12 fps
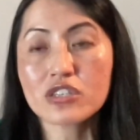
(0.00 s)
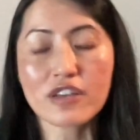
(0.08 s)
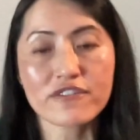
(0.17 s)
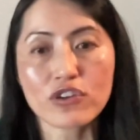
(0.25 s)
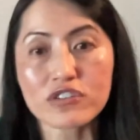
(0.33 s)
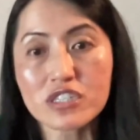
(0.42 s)
So
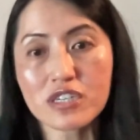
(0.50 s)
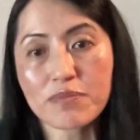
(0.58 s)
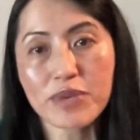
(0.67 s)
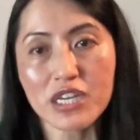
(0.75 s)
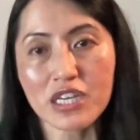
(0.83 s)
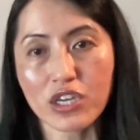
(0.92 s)
if your
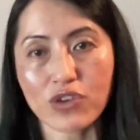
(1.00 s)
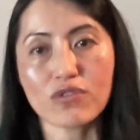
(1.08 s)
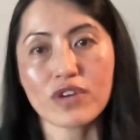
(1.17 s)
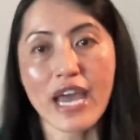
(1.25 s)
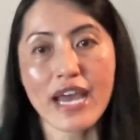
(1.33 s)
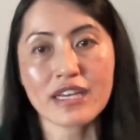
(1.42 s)

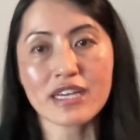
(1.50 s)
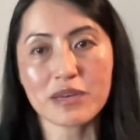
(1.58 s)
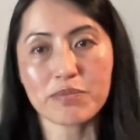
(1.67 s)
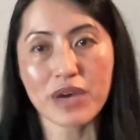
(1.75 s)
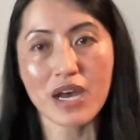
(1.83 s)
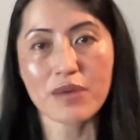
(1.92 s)
CPQ can't
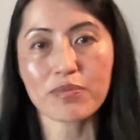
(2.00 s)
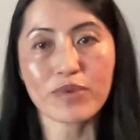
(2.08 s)
keep up,